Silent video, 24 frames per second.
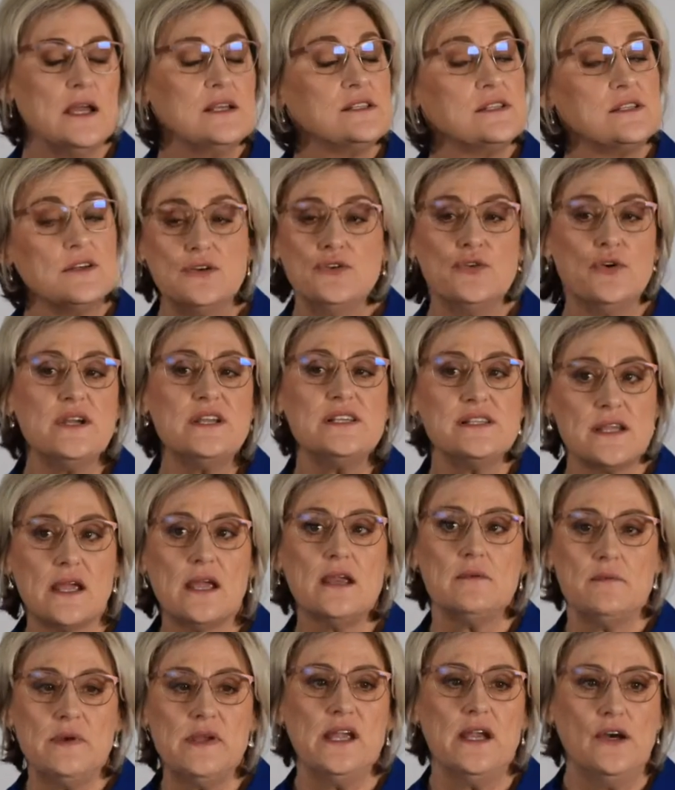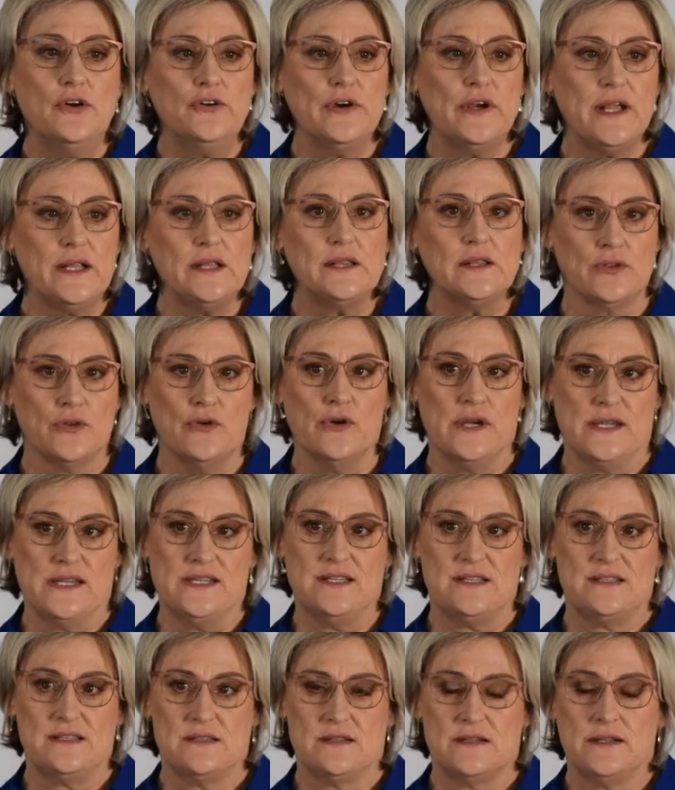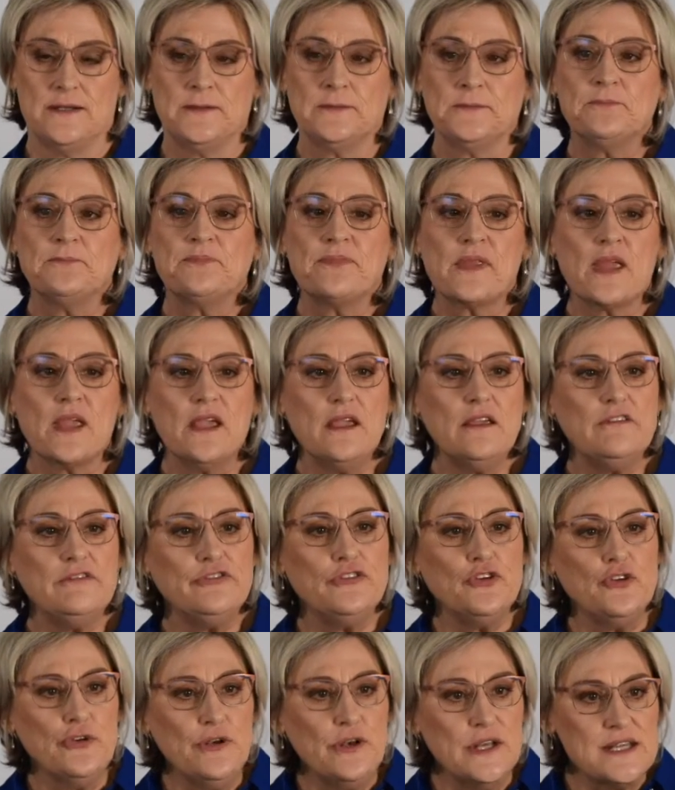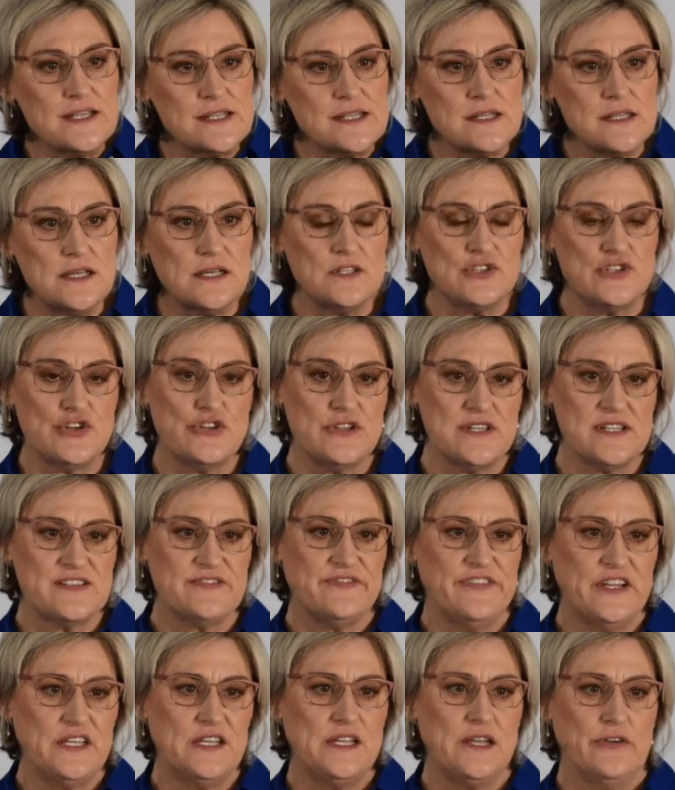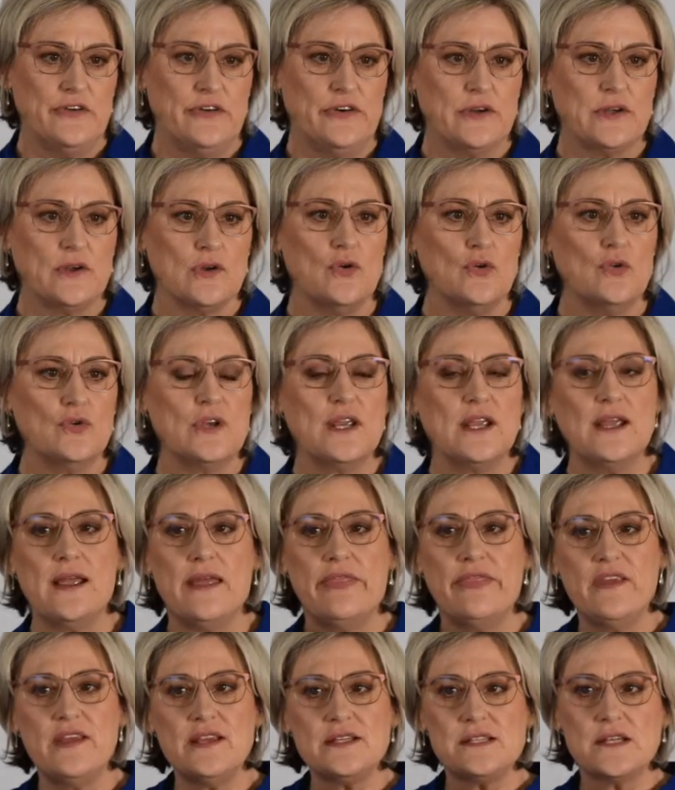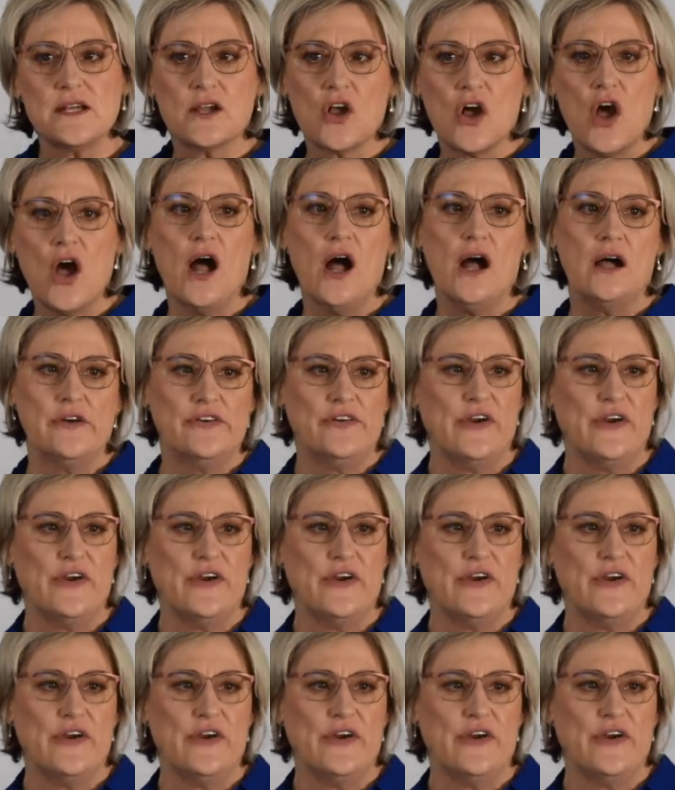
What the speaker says: So noise can be a real noise. If you're listening to this video recording and there's a car